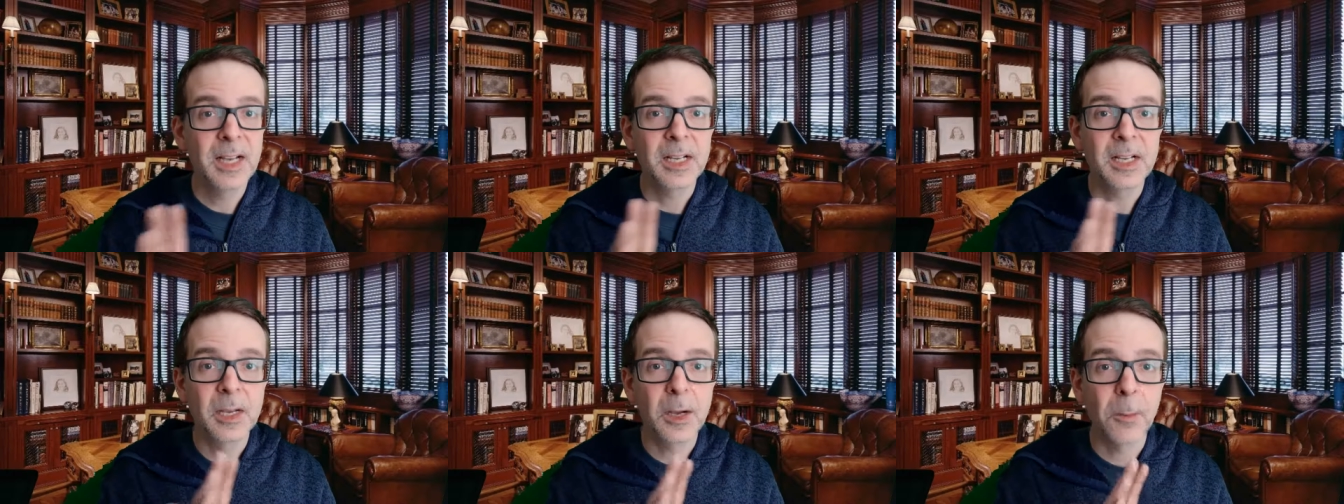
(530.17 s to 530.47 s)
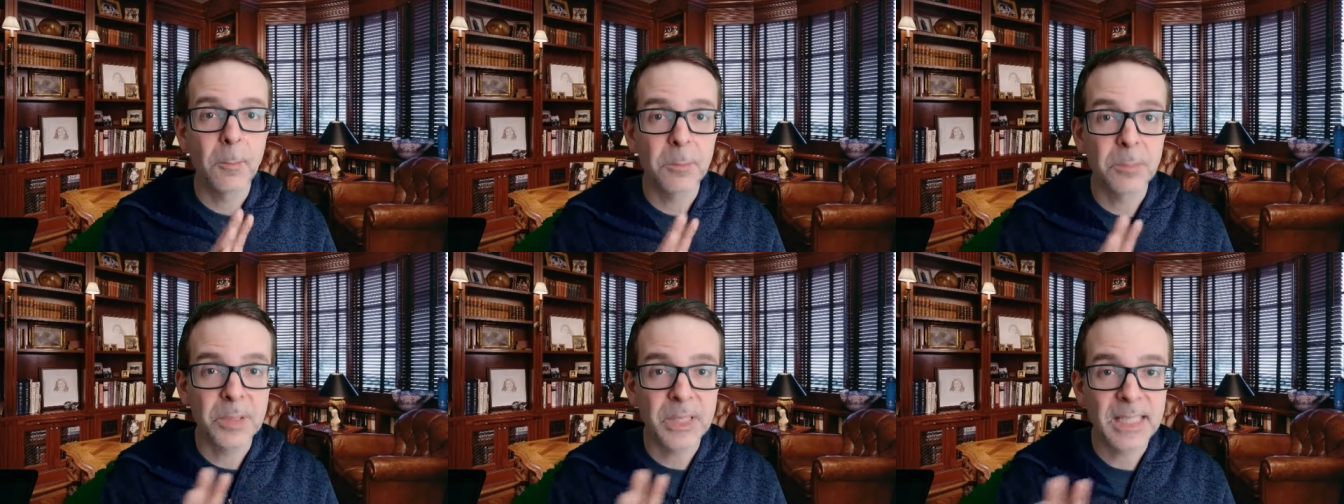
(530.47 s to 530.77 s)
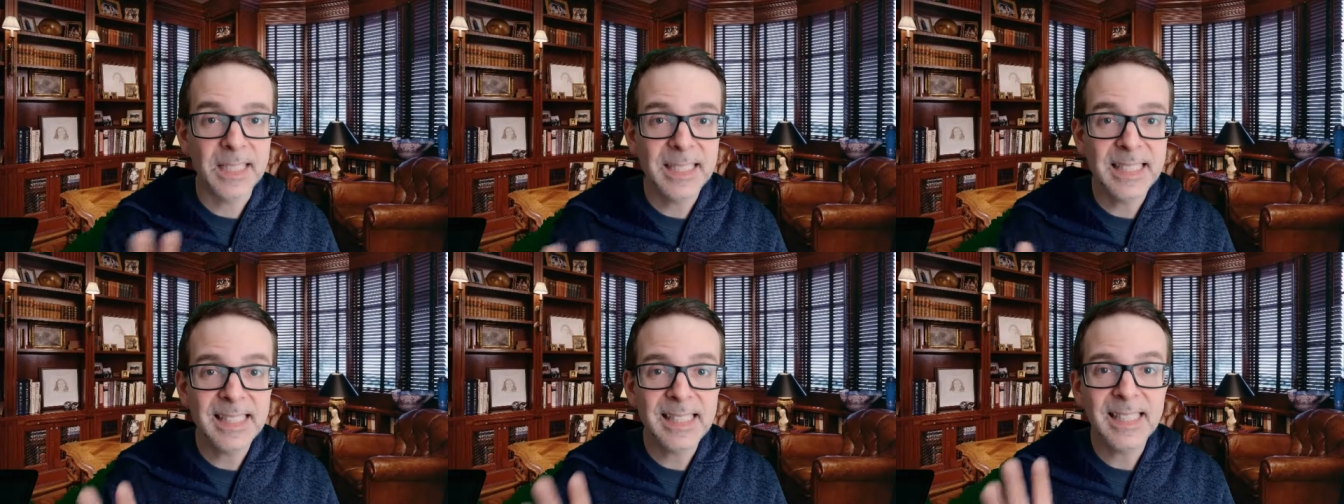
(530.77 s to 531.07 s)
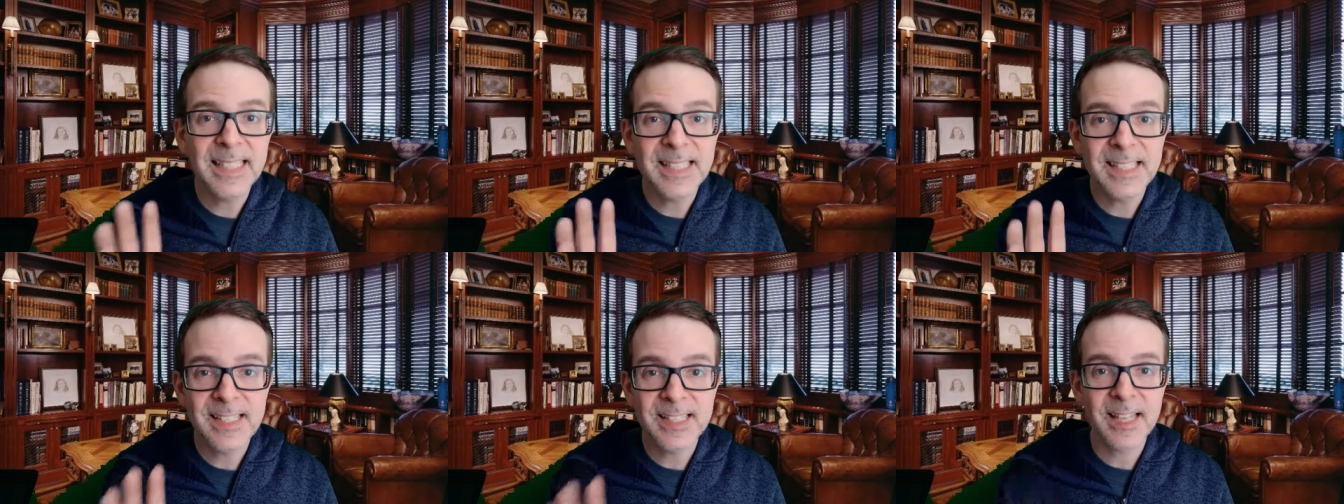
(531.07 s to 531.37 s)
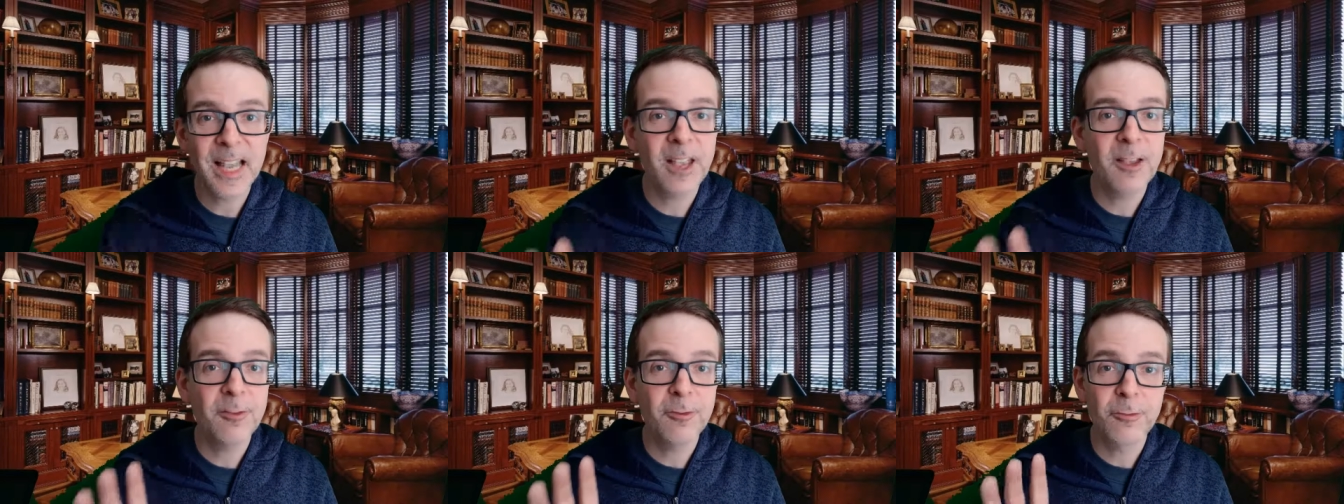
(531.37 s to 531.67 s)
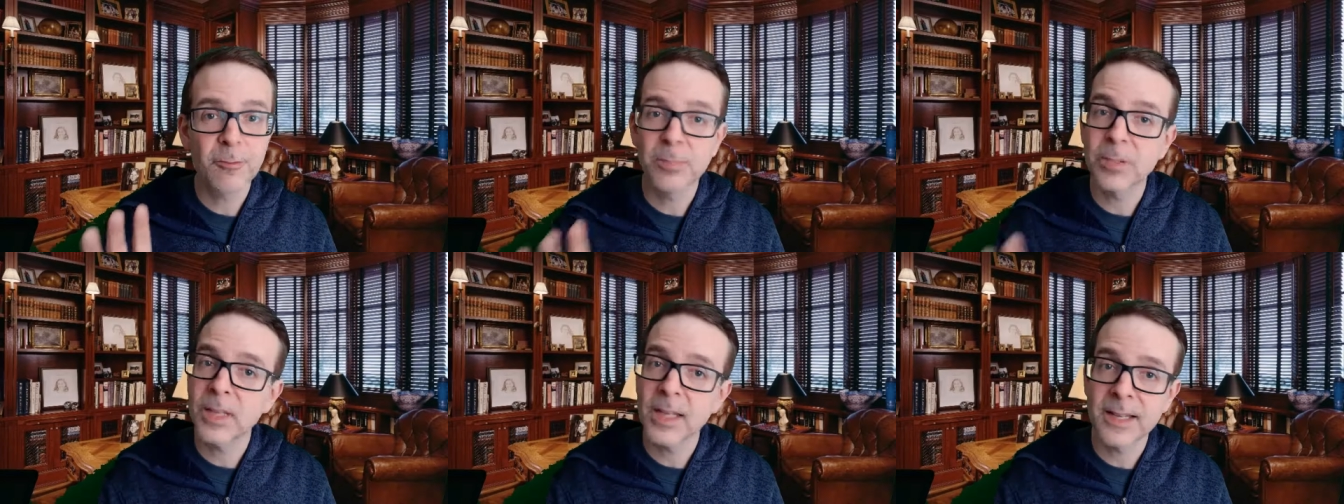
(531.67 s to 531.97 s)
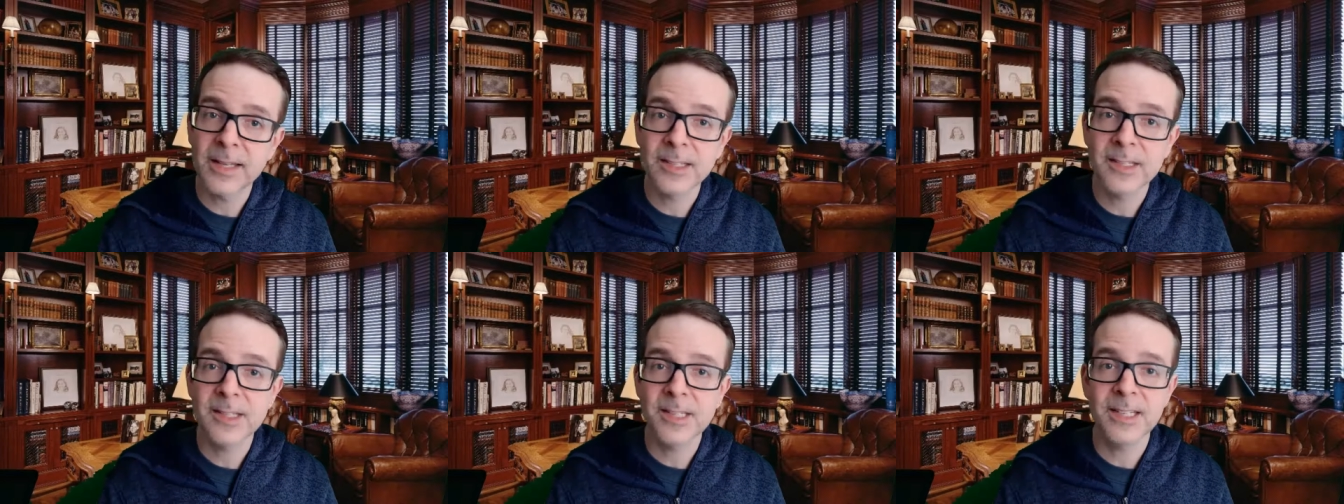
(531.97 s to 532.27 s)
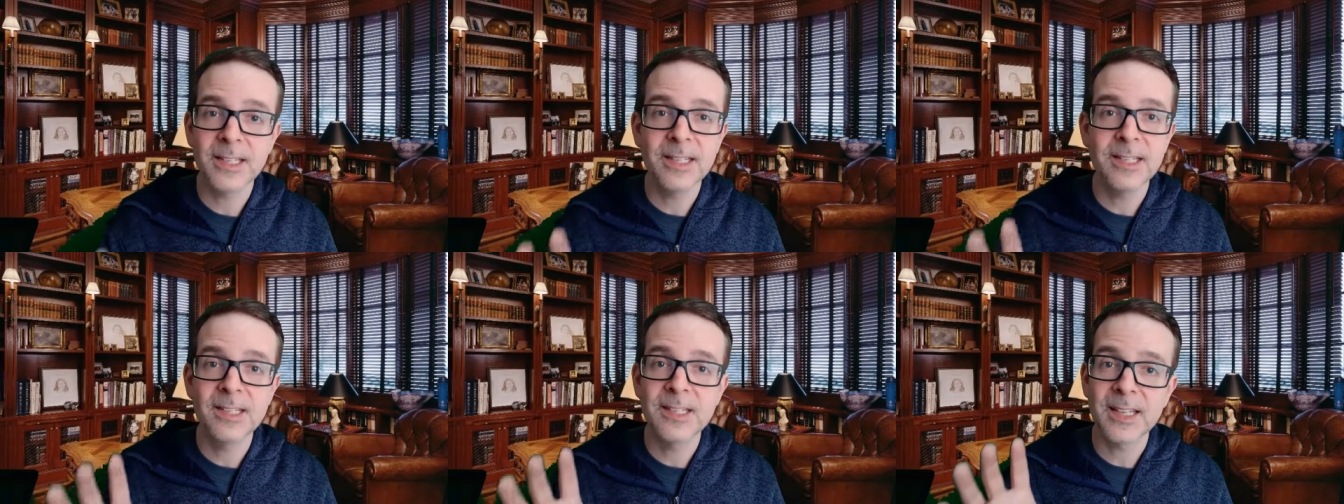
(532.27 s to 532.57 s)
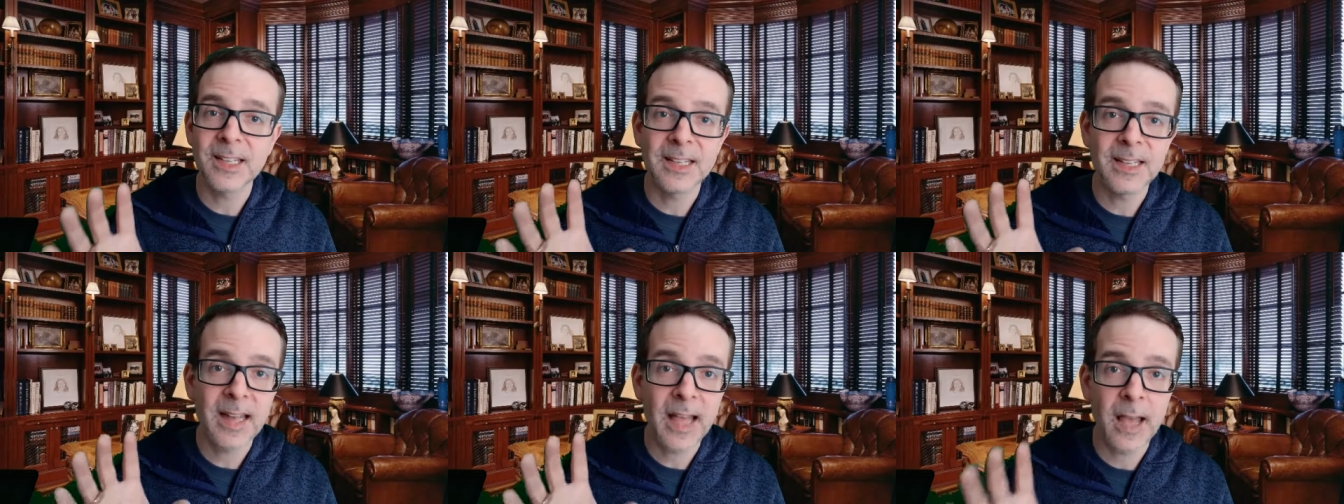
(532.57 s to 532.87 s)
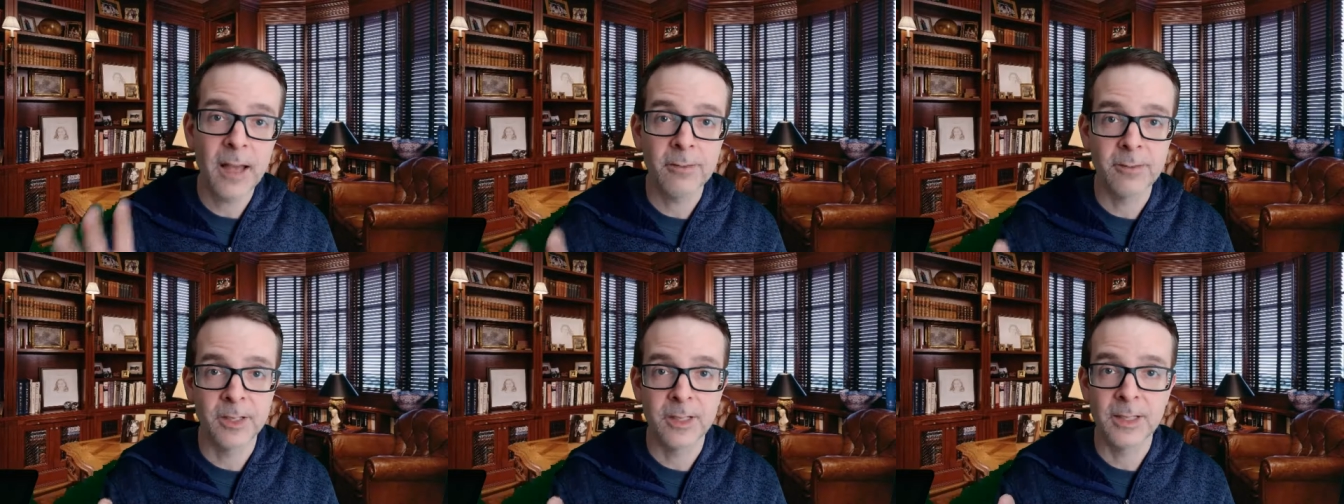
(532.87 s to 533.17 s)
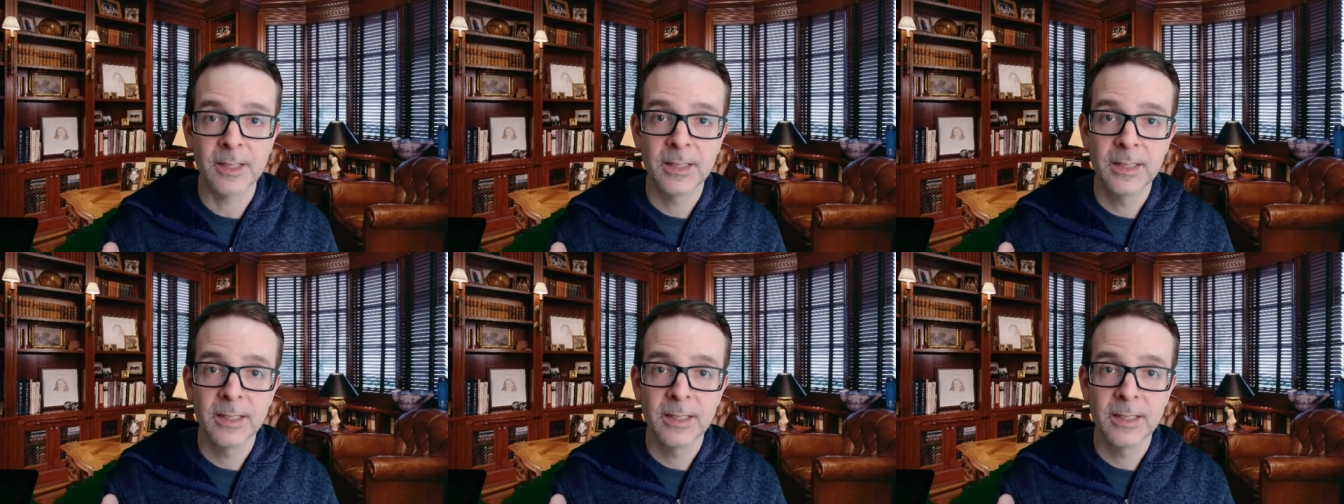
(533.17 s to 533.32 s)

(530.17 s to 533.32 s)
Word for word: completely safe place is in heaven.